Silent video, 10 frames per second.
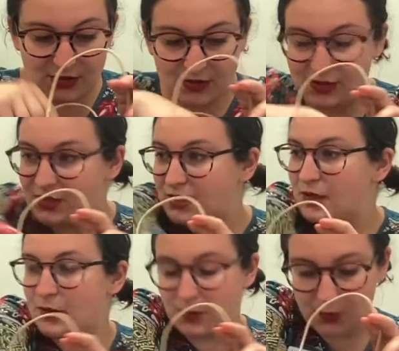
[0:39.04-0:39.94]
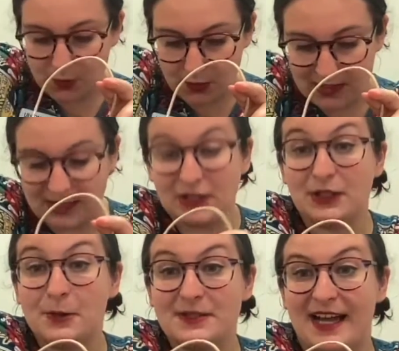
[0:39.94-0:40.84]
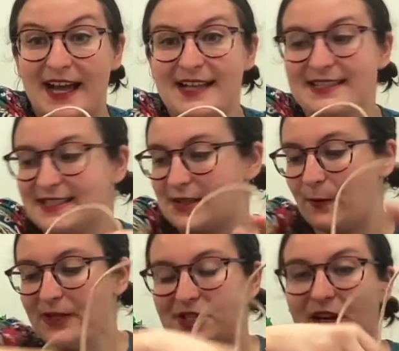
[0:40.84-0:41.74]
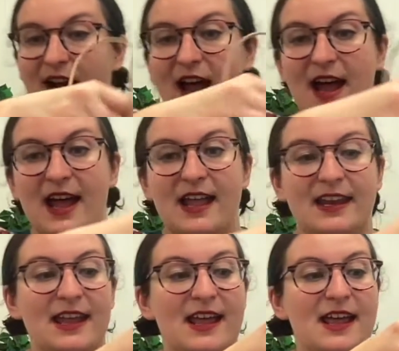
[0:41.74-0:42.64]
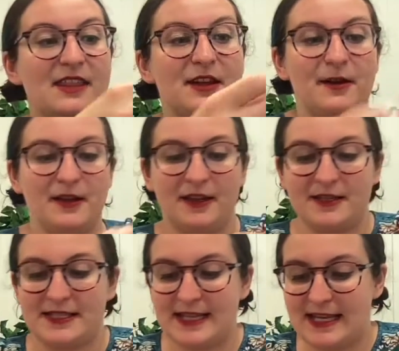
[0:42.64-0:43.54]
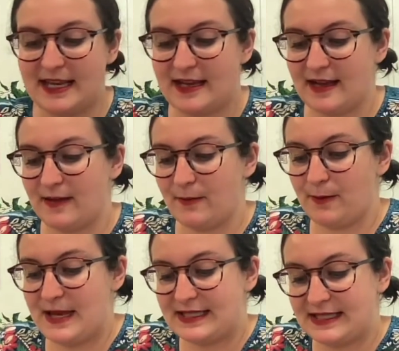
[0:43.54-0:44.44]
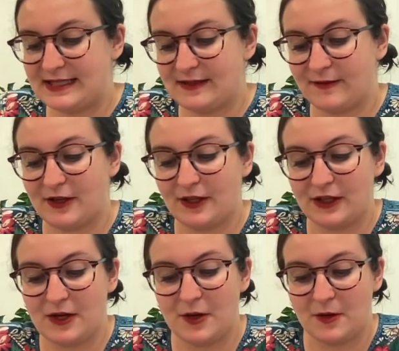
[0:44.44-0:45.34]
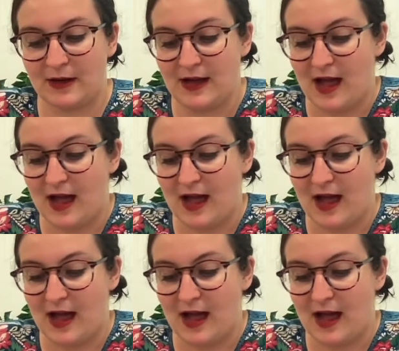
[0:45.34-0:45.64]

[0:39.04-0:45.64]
2 glue dots, which are on, they're sticky pieces of glue